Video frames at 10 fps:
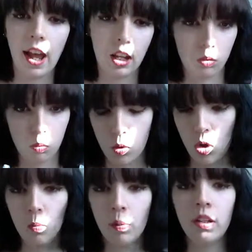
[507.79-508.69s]
and
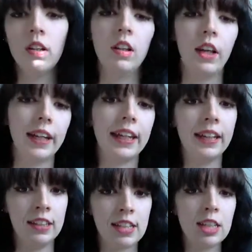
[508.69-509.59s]
warm, like
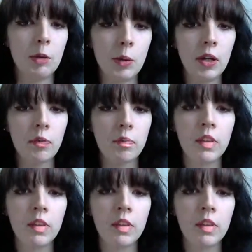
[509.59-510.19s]
in the summer.